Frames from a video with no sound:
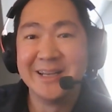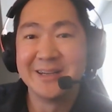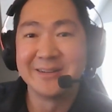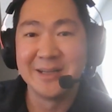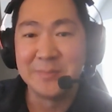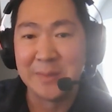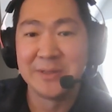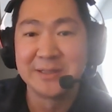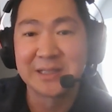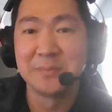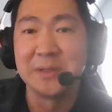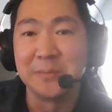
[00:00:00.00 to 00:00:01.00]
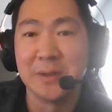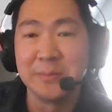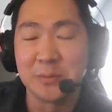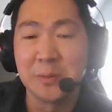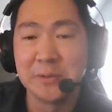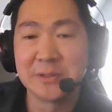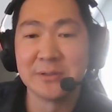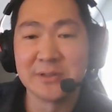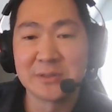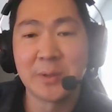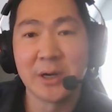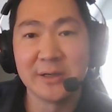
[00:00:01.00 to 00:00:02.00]
right? Maybe this can be a moment where we turn
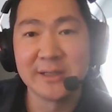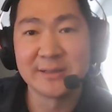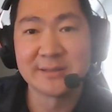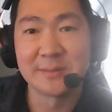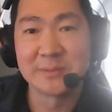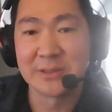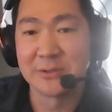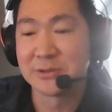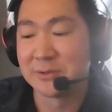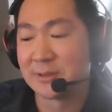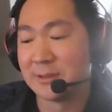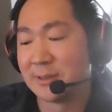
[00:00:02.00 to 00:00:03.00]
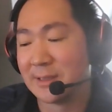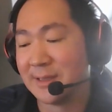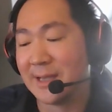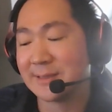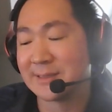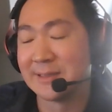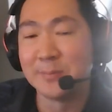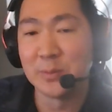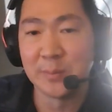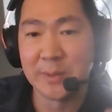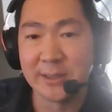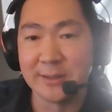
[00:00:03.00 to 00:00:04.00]
this party into some social good. And that
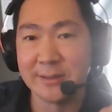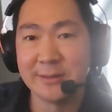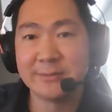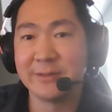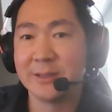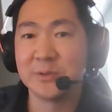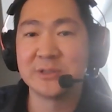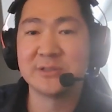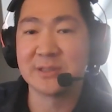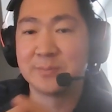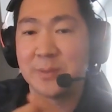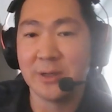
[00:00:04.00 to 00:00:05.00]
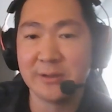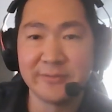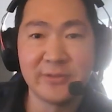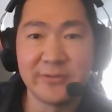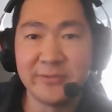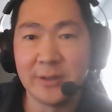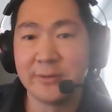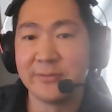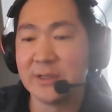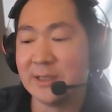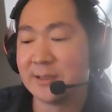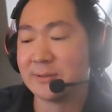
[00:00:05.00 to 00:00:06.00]
simple button, right, which is just part of the flow of
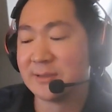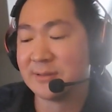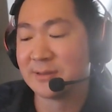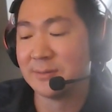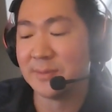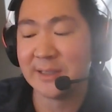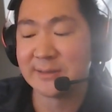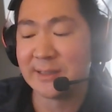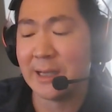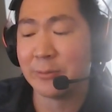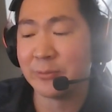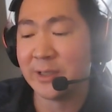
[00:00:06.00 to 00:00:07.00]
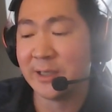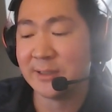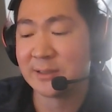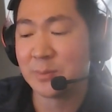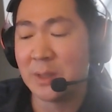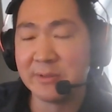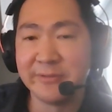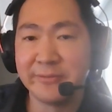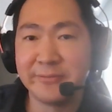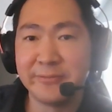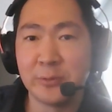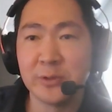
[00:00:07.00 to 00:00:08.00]
the ecosystem, has now raised probably
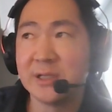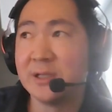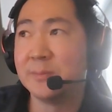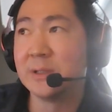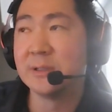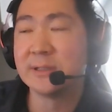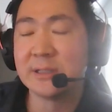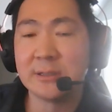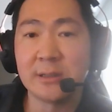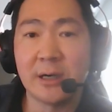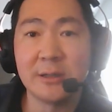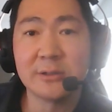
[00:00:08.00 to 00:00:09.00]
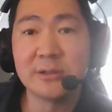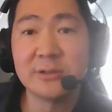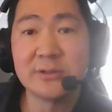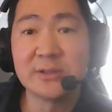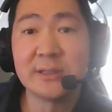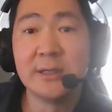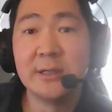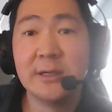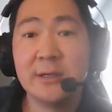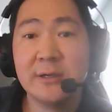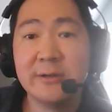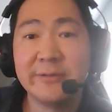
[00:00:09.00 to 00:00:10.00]
$40 million
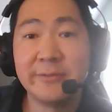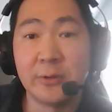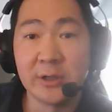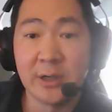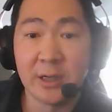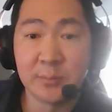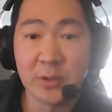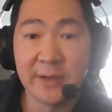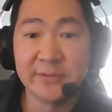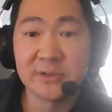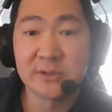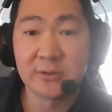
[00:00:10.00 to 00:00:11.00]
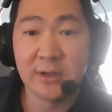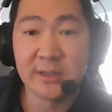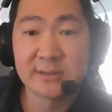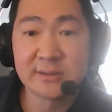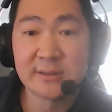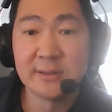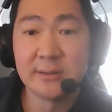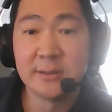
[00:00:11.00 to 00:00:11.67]
for nonprofits across